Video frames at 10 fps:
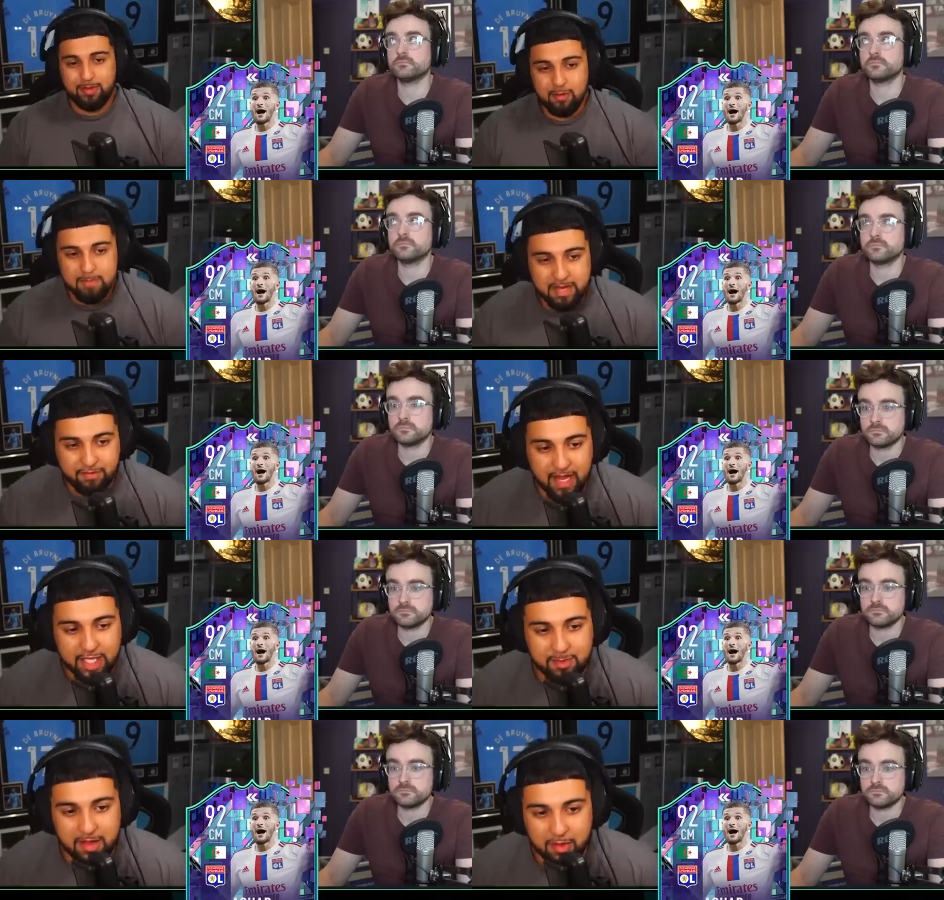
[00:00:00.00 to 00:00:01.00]
Speaker 1: Bit of a
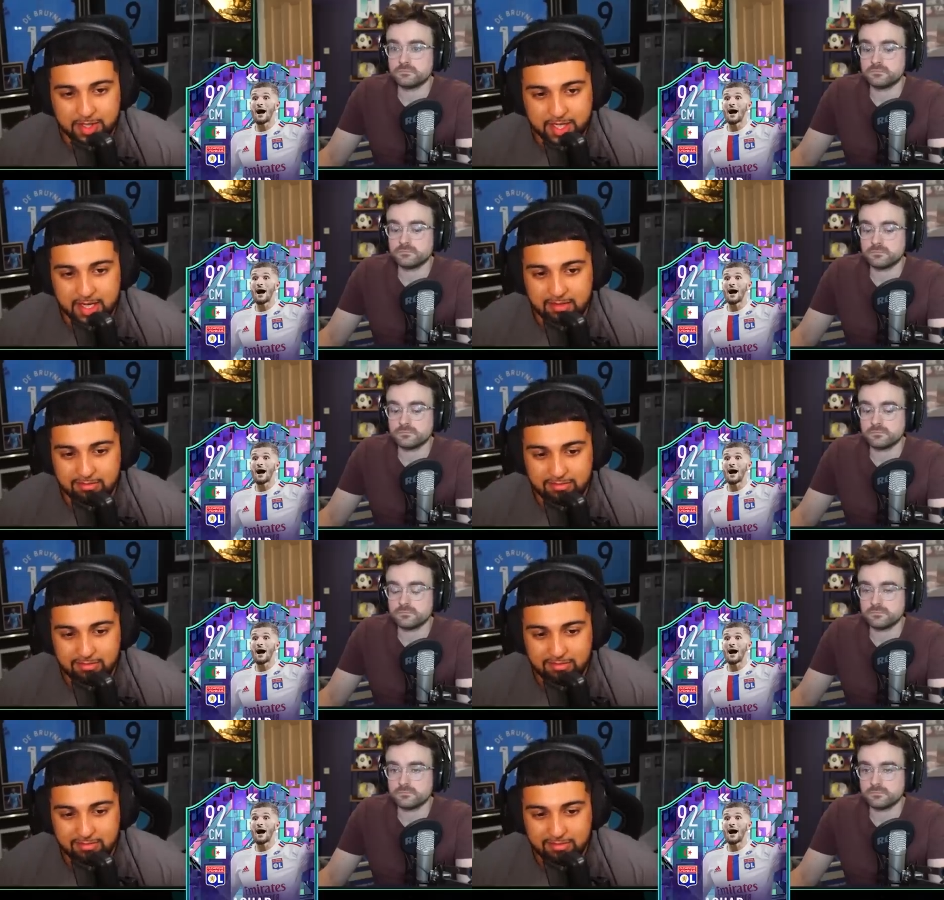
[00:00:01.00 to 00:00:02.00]
mid-flashback though, isn't it?
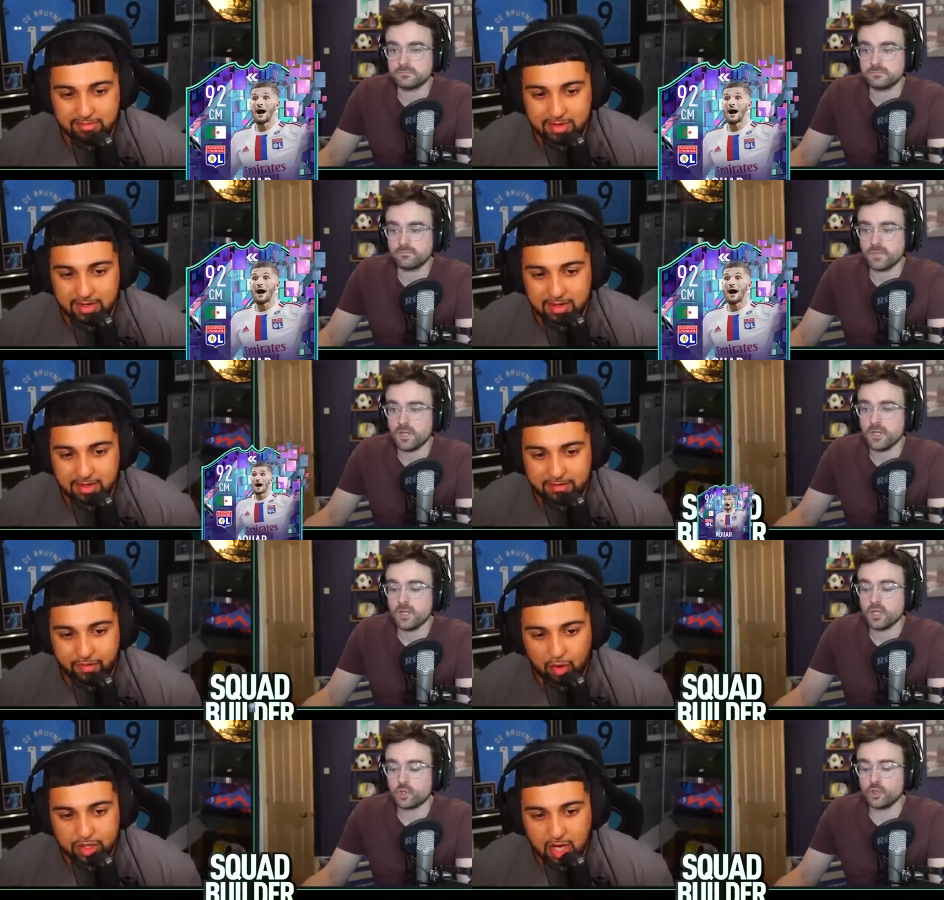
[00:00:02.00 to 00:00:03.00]

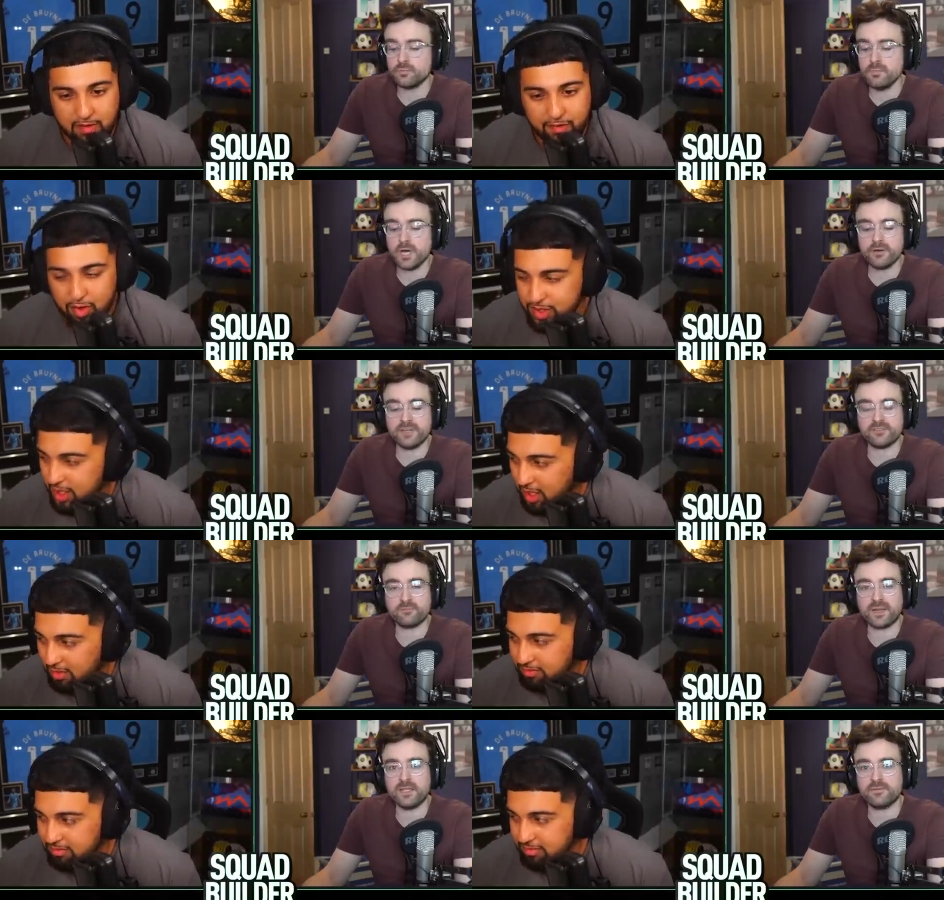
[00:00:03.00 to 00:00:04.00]
Could
Speaker 2: Mahrez
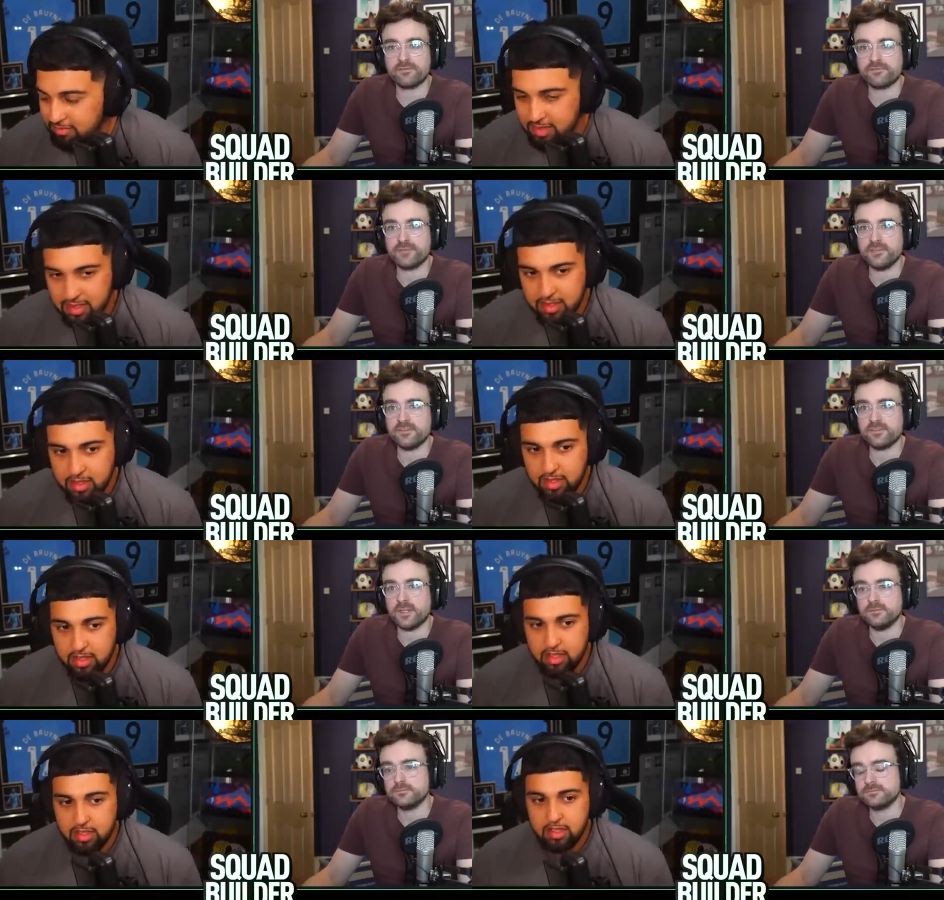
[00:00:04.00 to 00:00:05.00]
have played for France
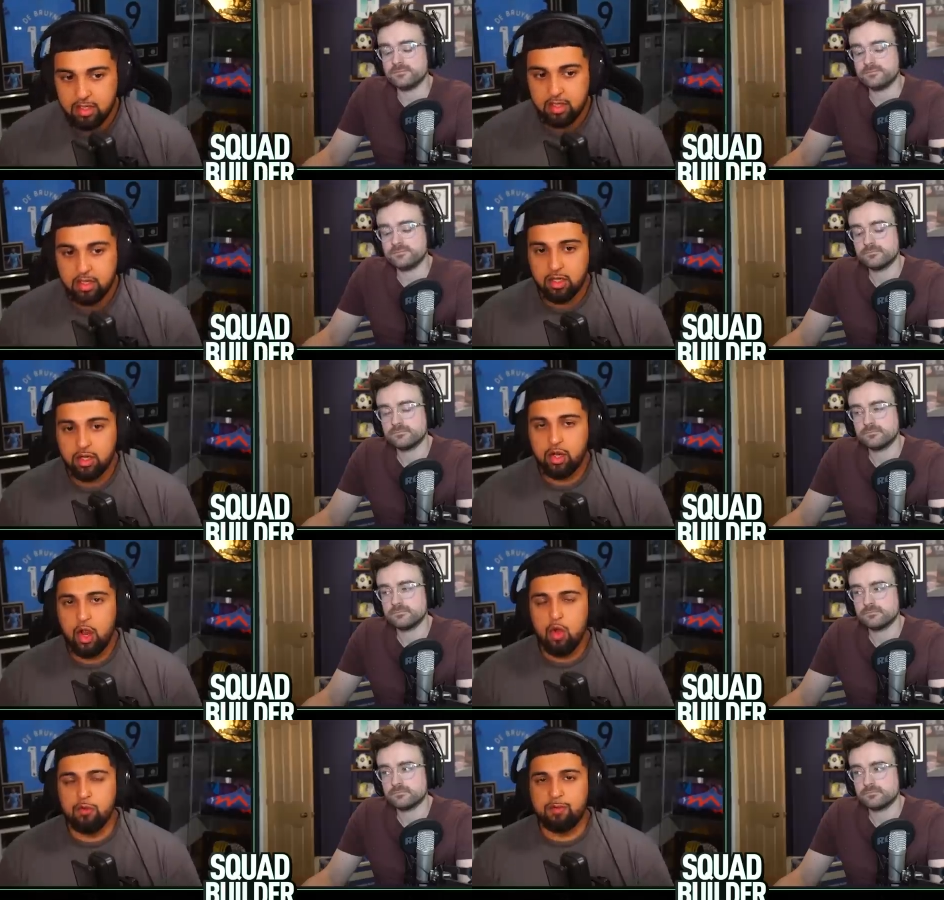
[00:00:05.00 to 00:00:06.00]
then?
Speaker 1: Could
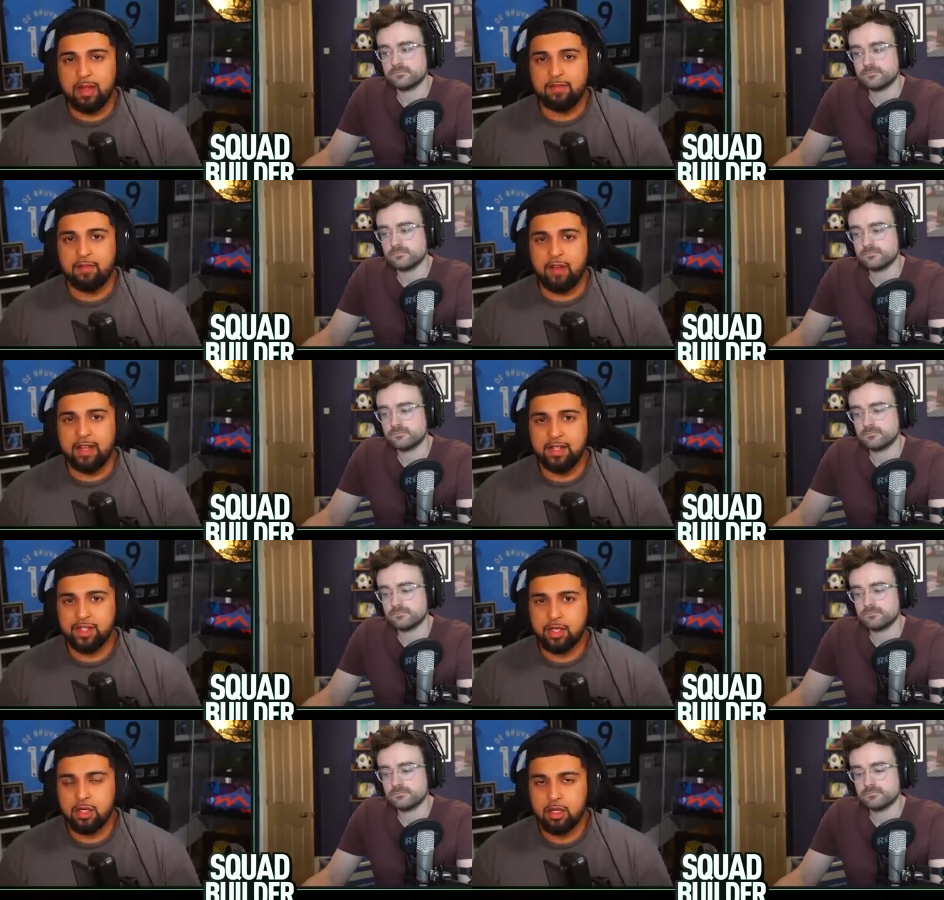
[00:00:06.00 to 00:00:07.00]
who have played for
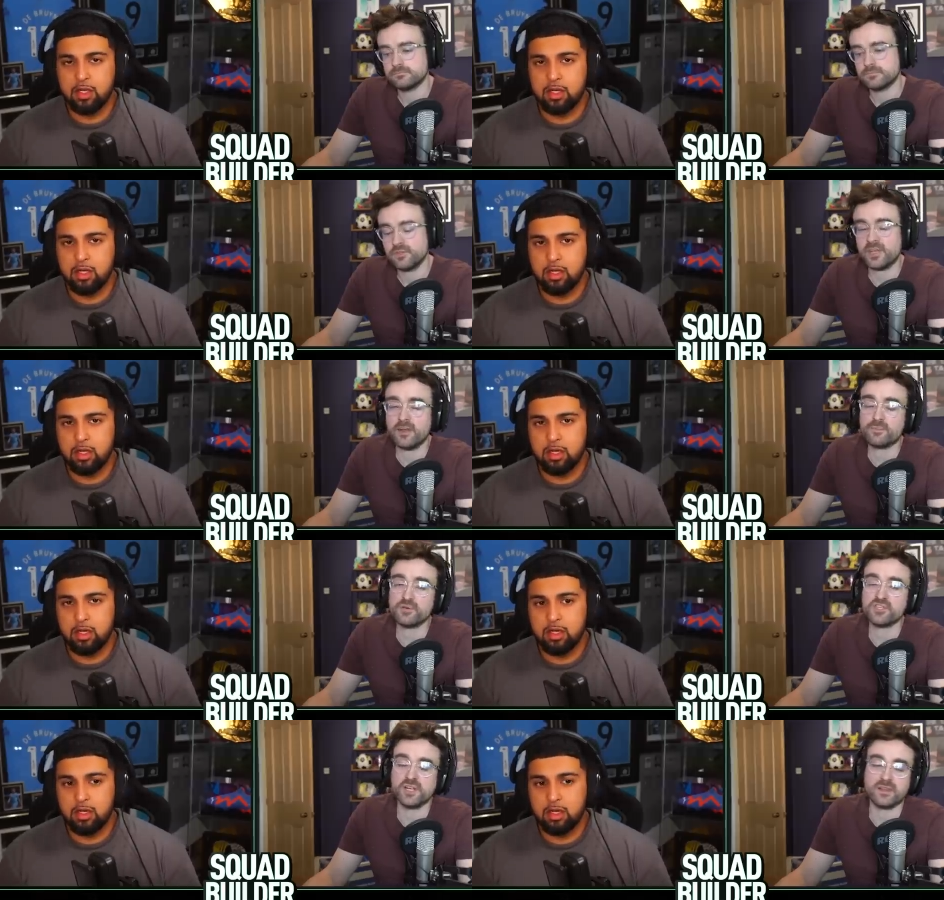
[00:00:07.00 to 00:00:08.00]
France?
Speaker 2: I
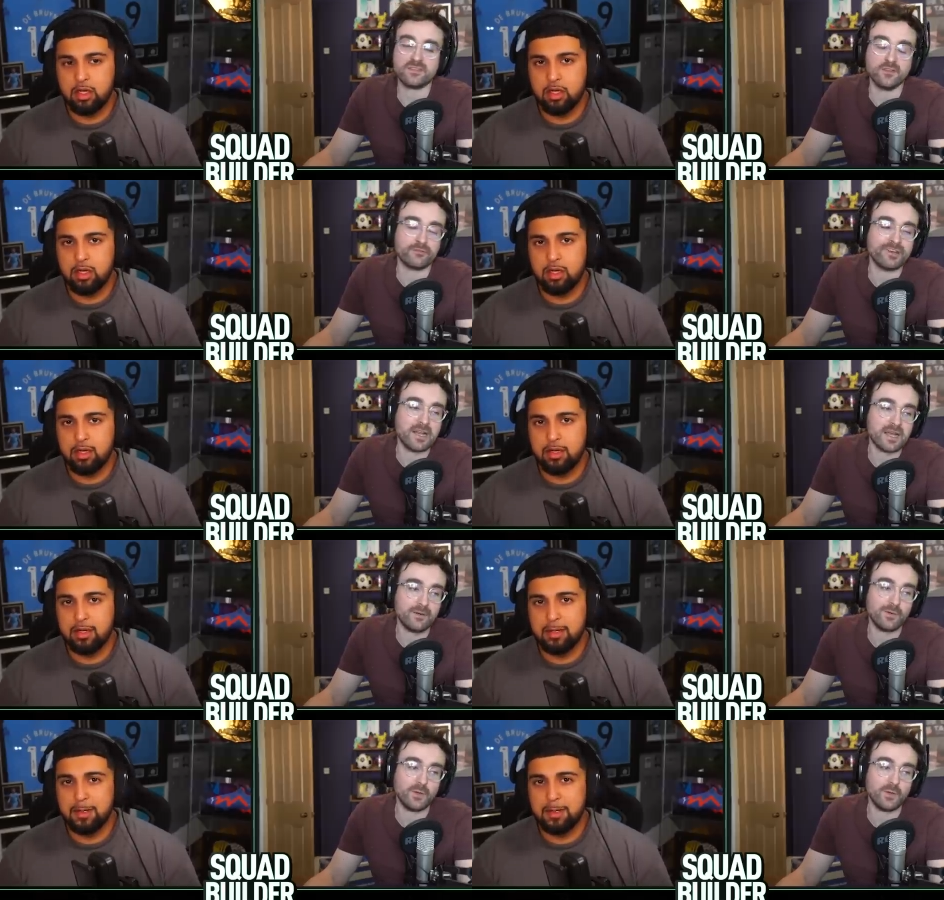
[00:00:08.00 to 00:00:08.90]
appreciate that's not really how it